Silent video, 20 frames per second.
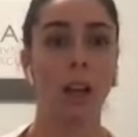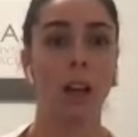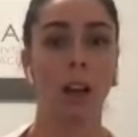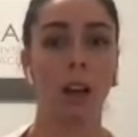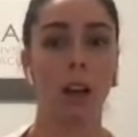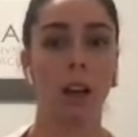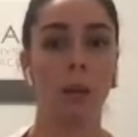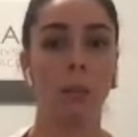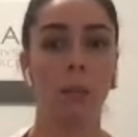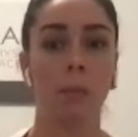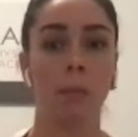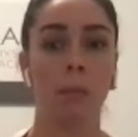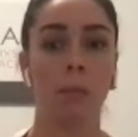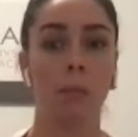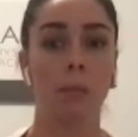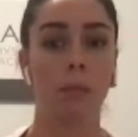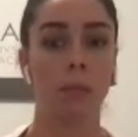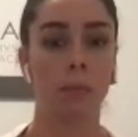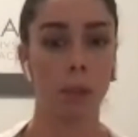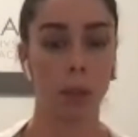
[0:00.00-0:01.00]

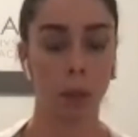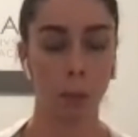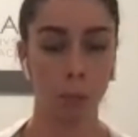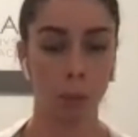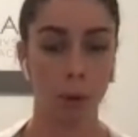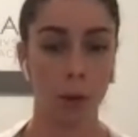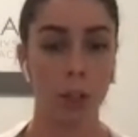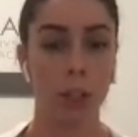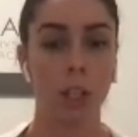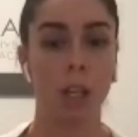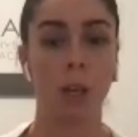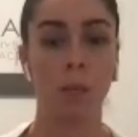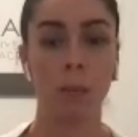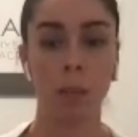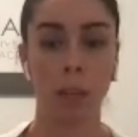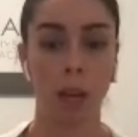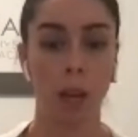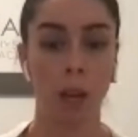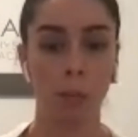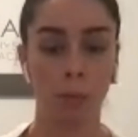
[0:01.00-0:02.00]
compression can be
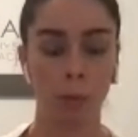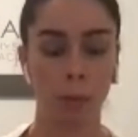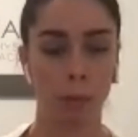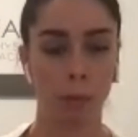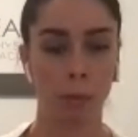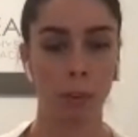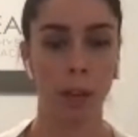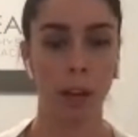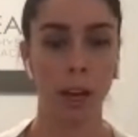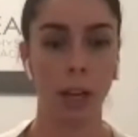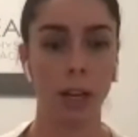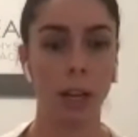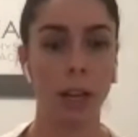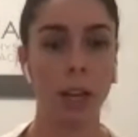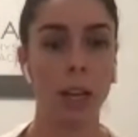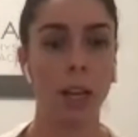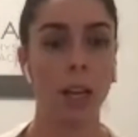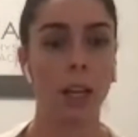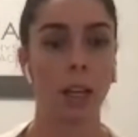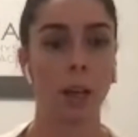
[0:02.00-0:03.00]
helpful for that.
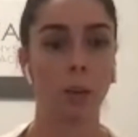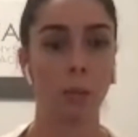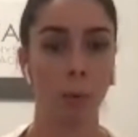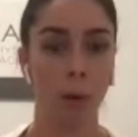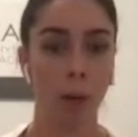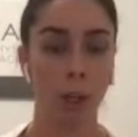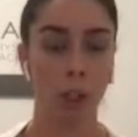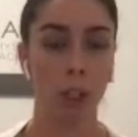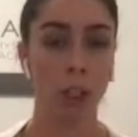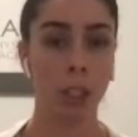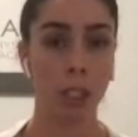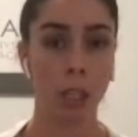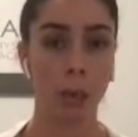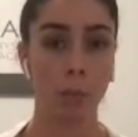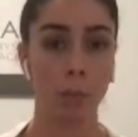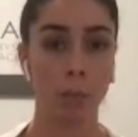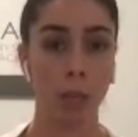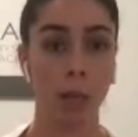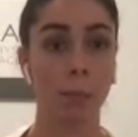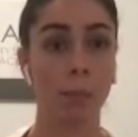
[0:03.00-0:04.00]
Compression
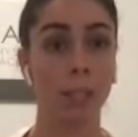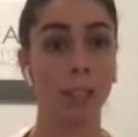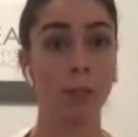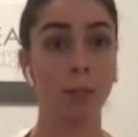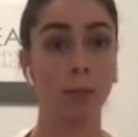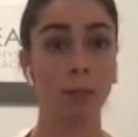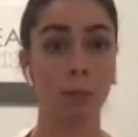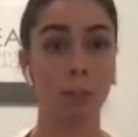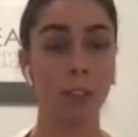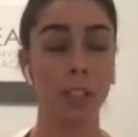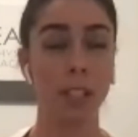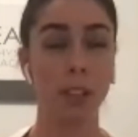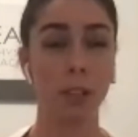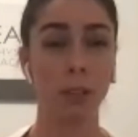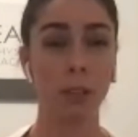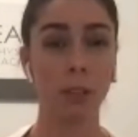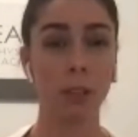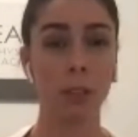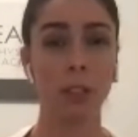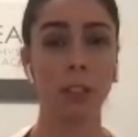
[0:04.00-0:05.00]
sometimes
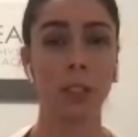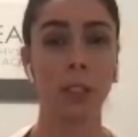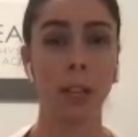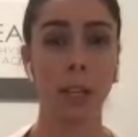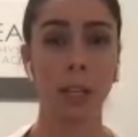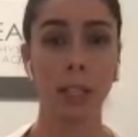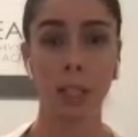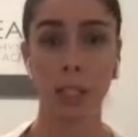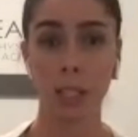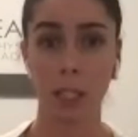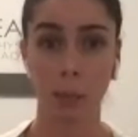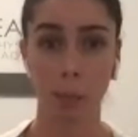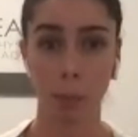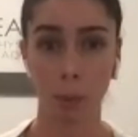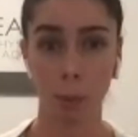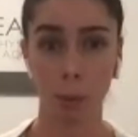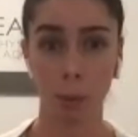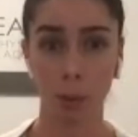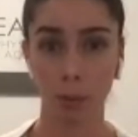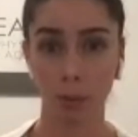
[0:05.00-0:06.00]
feels nice and
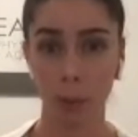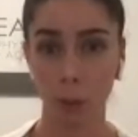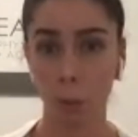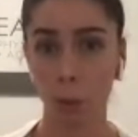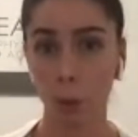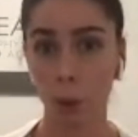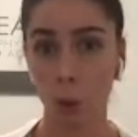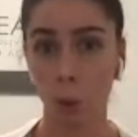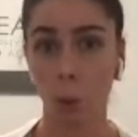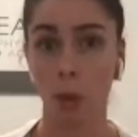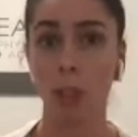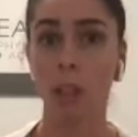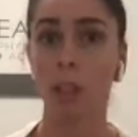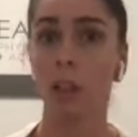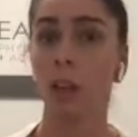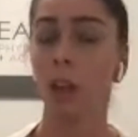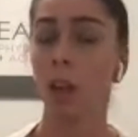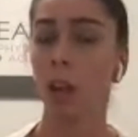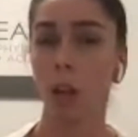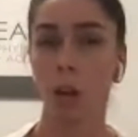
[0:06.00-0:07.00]
supportive to a
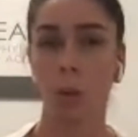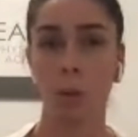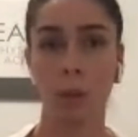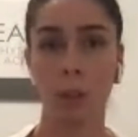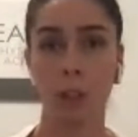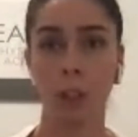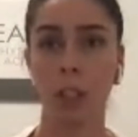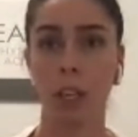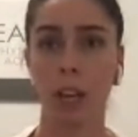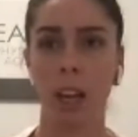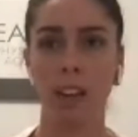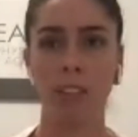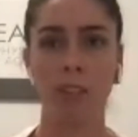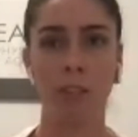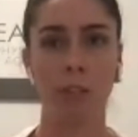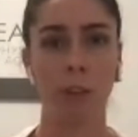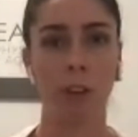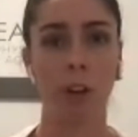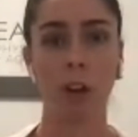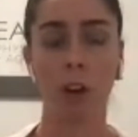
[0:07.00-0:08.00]
joint, which again,
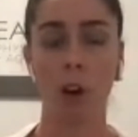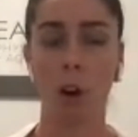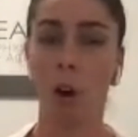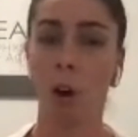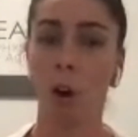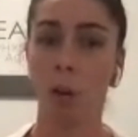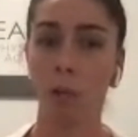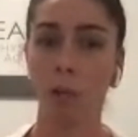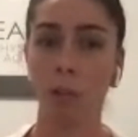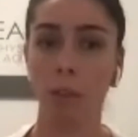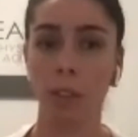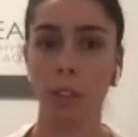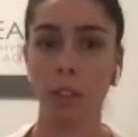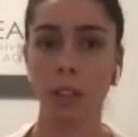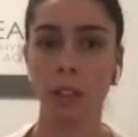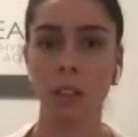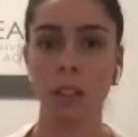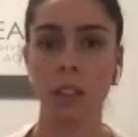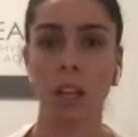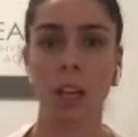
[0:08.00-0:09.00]
for
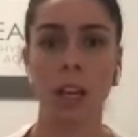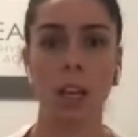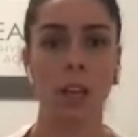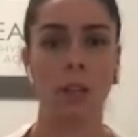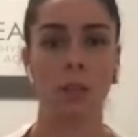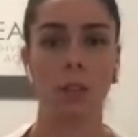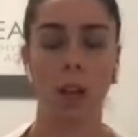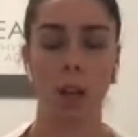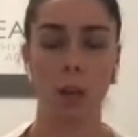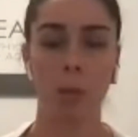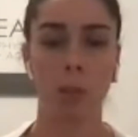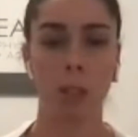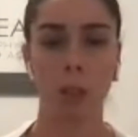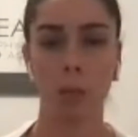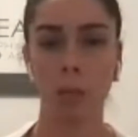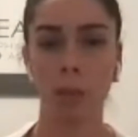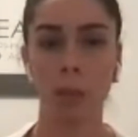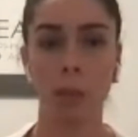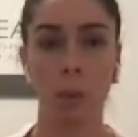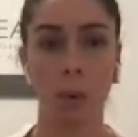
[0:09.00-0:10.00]
confidence, if it helps you
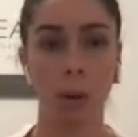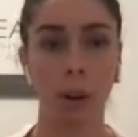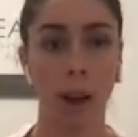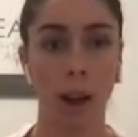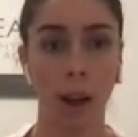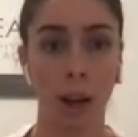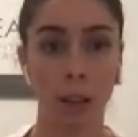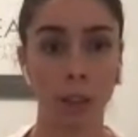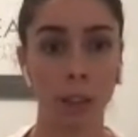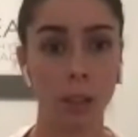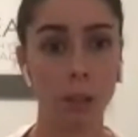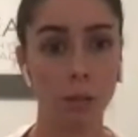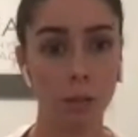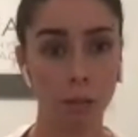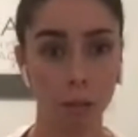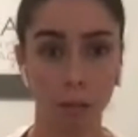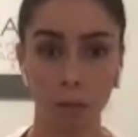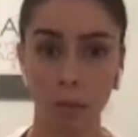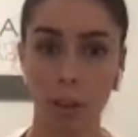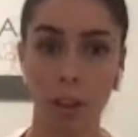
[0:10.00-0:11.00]
be more
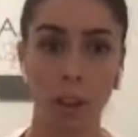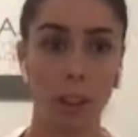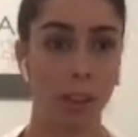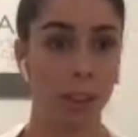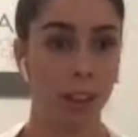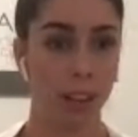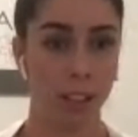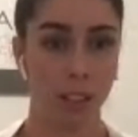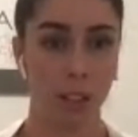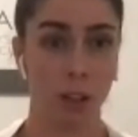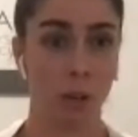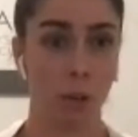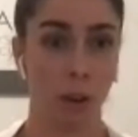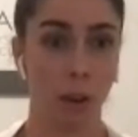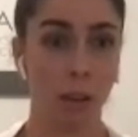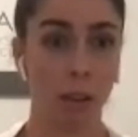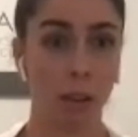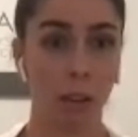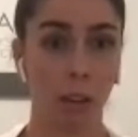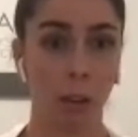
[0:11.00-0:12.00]
active, that's a
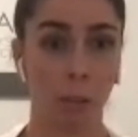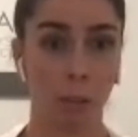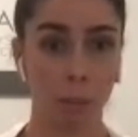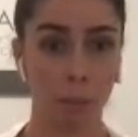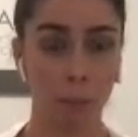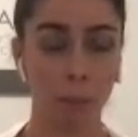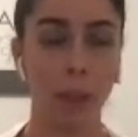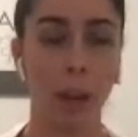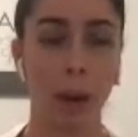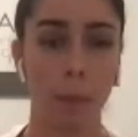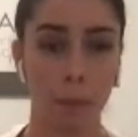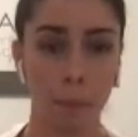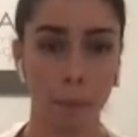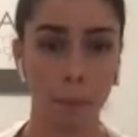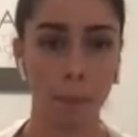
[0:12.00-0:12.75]
great thing. Yeah.